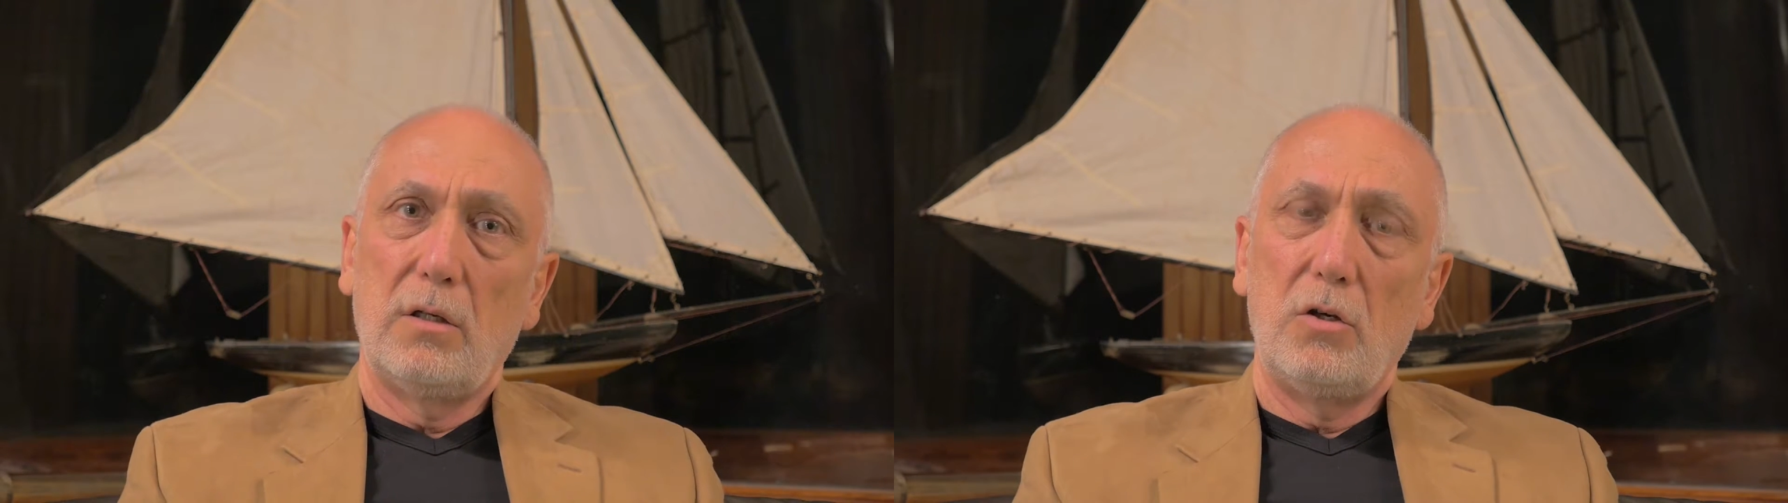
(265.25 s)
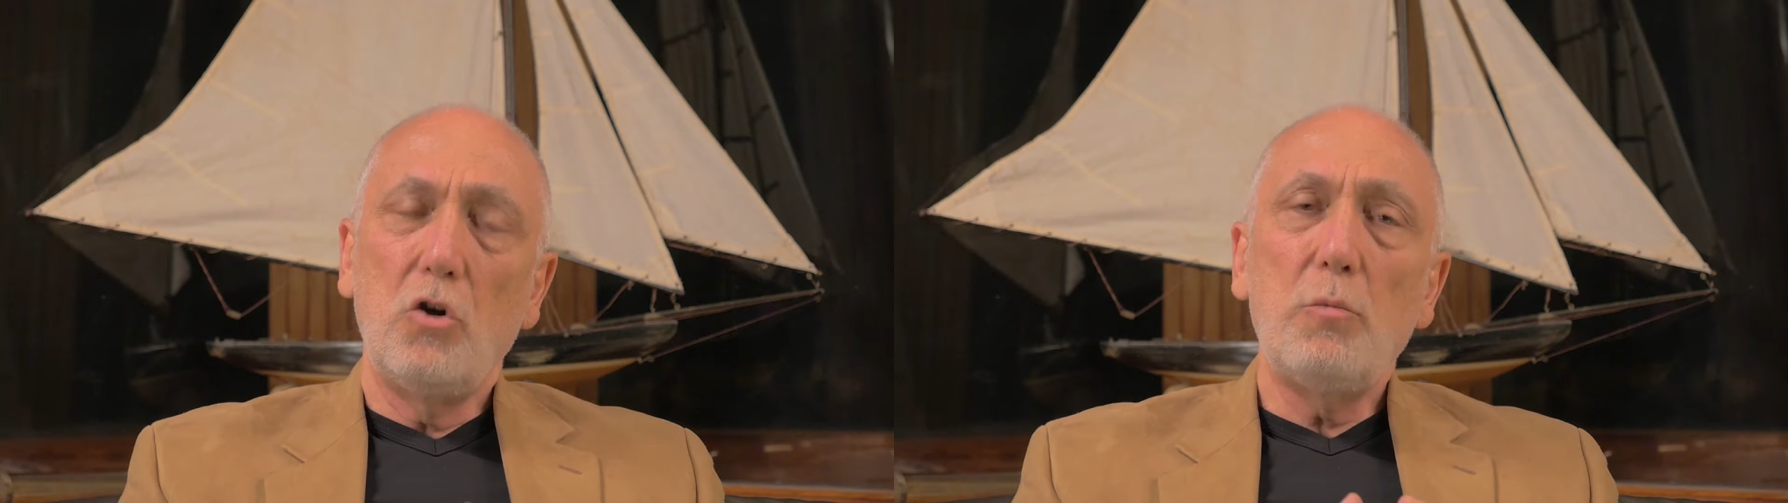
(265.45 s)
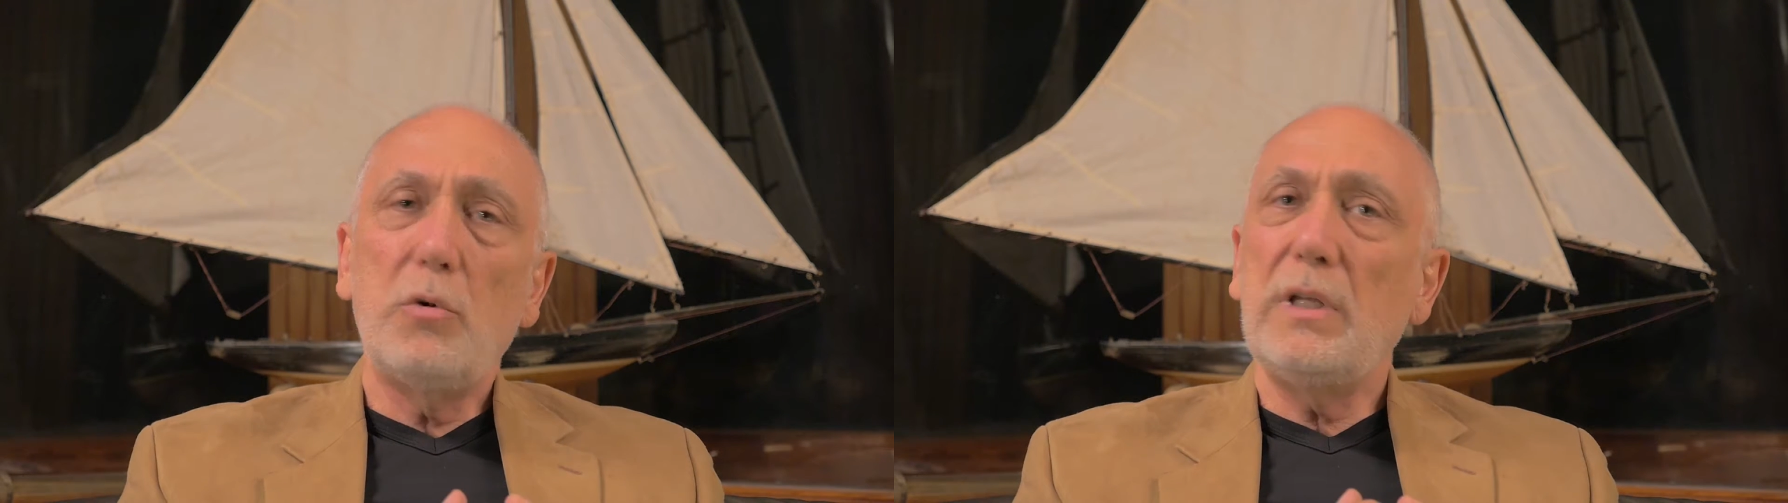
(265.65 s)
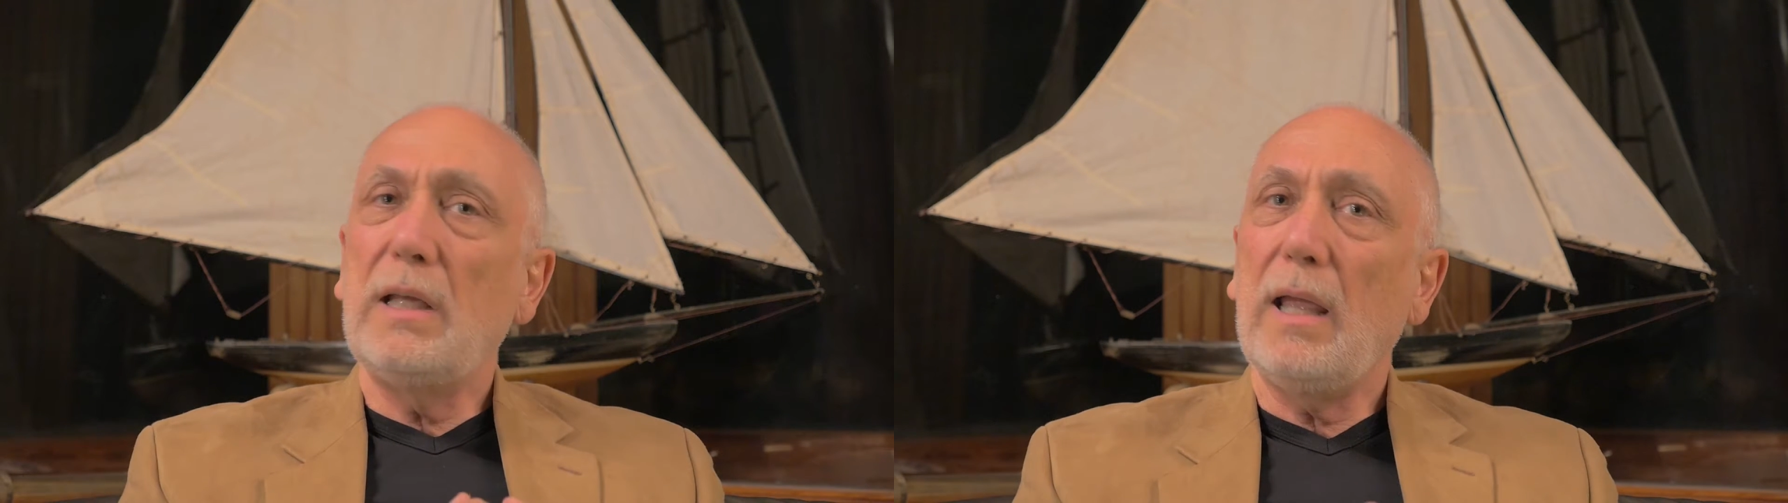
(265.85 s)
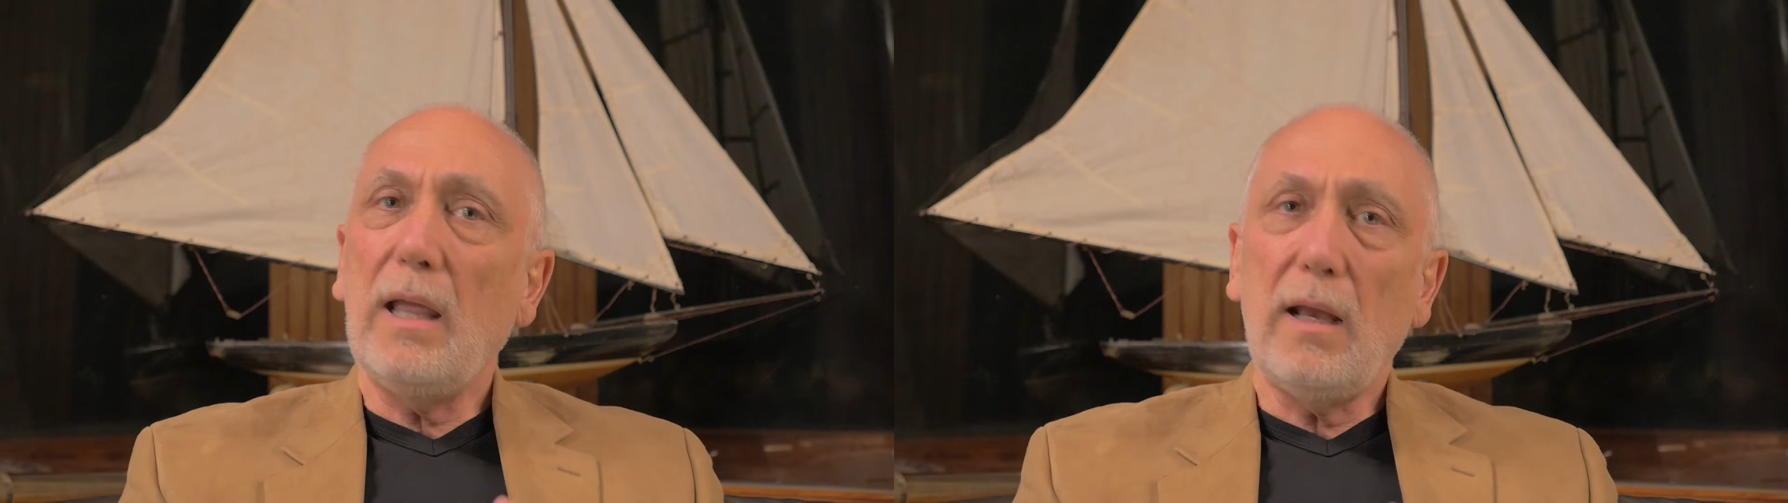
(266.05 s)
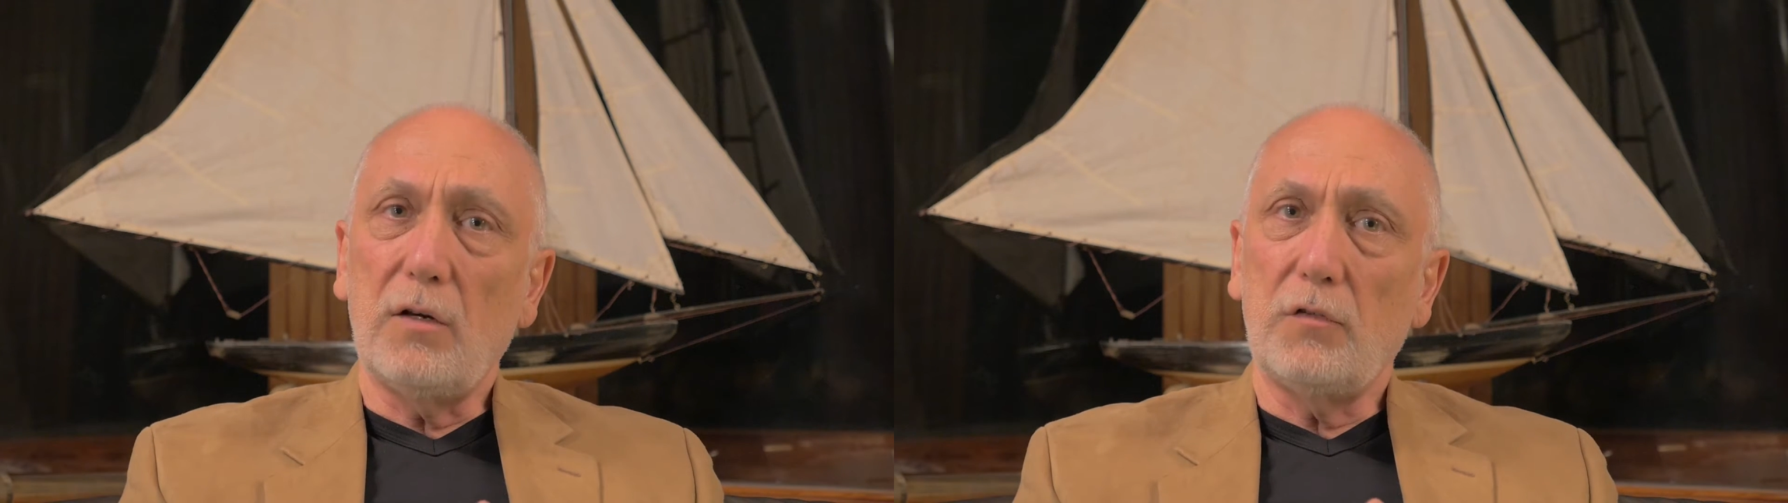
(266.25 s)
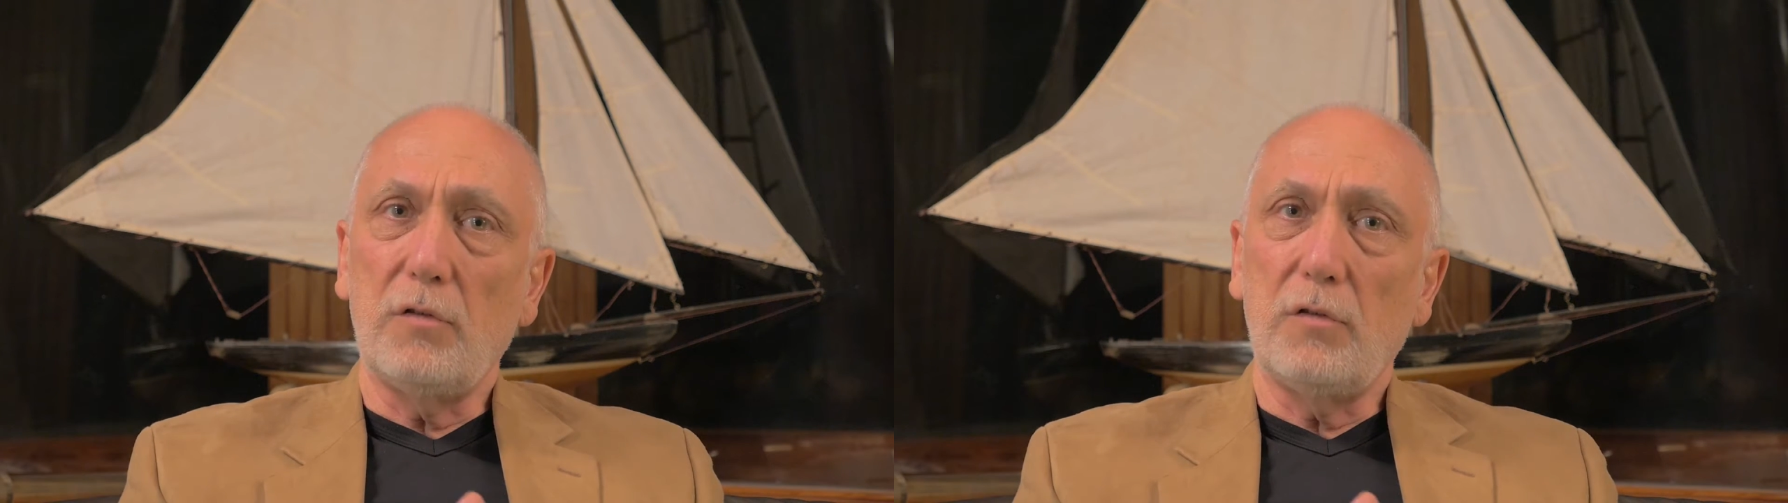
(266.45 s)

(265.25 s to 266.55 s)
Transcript: Nobody cares